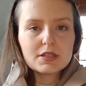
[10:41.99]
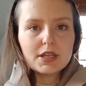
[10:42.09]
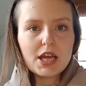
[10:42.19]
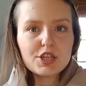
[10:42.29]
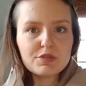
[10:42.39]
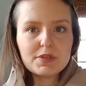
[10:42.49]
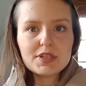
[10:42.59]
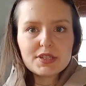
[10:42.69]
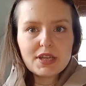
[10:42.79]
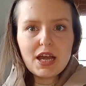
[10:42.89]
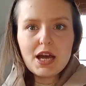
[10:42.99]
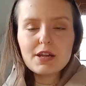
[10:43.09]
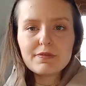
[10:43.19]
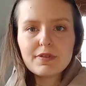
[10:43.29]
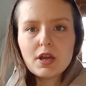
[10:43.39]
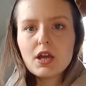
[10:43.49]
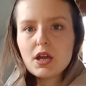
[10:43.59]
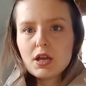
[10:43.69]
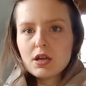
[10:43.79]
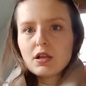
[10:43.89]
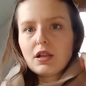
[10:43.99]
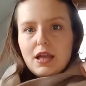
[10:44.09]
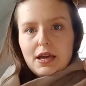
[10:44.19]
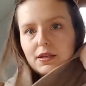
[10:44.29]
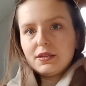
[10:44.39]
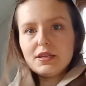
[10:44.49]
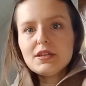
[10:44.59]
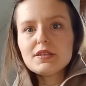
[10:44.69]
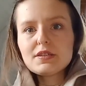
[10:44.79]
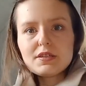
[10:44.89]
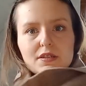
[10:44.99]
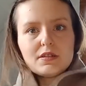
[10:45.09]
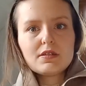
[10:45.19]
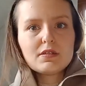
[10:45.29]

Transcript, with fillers: cashmere scarf like this